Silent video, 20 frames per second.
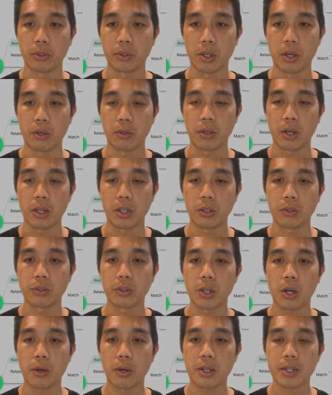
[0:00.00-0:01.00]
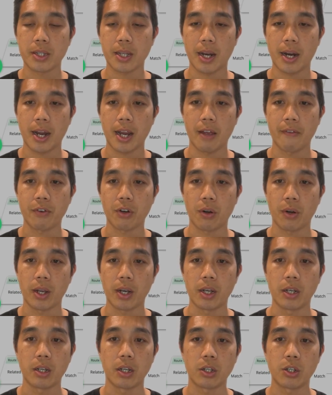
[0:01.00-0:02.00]
node, you'll notice that I have
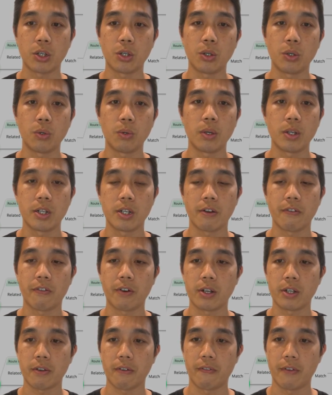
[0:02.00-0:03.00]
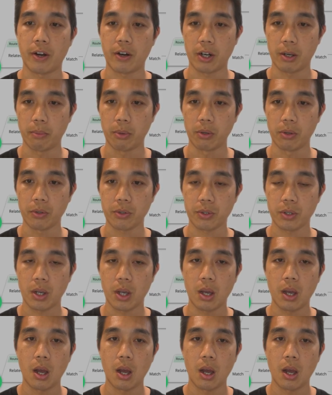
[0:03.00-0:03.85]
created two different variables.